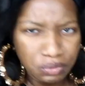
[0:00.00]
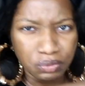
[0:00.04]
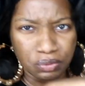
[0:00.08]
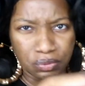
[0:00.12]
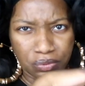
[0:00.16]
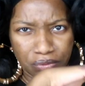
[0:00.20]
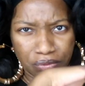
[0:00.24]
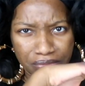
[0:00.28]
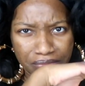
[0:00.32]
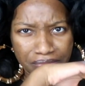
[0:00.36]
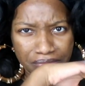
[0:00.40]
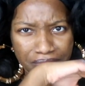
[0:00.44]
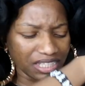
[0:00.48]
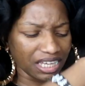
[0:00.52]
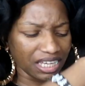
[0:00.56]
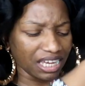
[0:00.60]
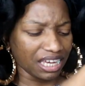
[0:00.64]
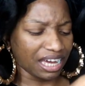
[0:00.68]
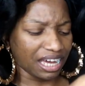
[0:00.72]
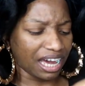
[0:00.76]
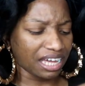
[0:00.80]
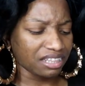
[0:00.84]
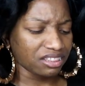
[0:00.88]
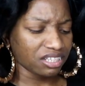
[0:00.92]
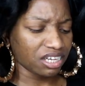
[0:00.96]
Ooh,
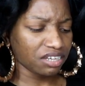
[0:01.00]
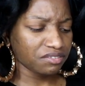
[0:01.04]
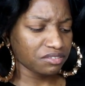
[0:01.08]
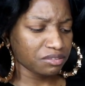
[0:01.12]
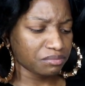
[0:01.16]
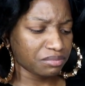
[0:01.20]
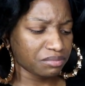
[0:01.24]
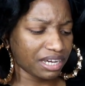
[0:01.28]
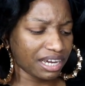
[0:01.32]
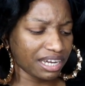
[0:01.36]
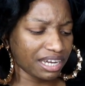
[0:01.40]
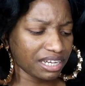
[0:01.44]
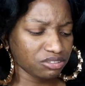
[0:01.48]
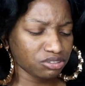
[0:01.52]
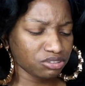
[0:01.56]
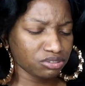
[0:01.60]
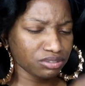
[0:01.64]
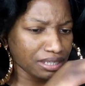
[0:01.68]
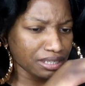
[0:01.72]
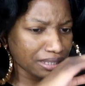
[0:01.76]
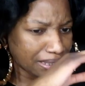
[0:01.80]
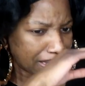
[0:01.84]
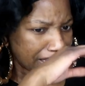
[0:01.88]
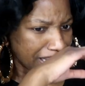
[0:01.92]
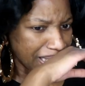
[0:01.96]
dang, I love it, but I didn't
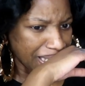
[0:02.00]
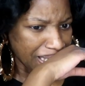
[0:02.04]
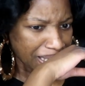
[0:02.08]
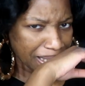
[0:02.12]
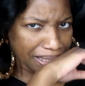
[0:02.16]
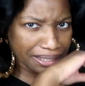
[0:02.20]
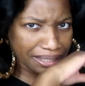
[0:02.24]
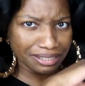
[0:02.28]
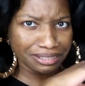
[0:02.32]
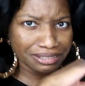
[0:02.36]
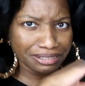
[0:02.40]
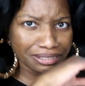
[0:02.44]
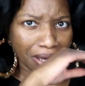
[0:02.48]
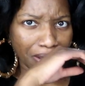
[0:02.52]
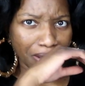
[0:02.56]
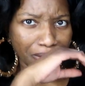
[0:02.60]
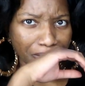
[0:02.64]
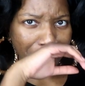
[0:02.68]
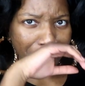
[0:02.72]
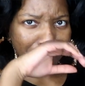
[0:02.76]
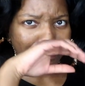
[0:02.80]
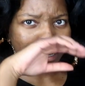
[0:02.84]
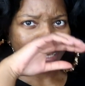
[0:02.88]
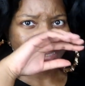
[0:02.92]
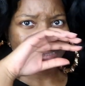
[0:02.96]
try to eat it. It's all
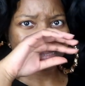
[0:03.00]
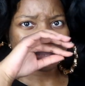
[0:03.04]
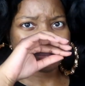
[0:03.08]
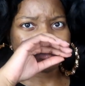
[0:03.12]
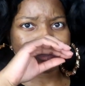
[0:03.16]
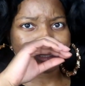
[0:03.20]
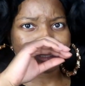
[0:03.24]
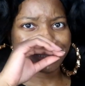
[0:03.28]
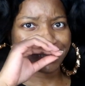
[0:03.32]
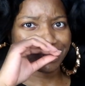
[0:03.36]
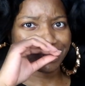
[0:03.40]
over my lips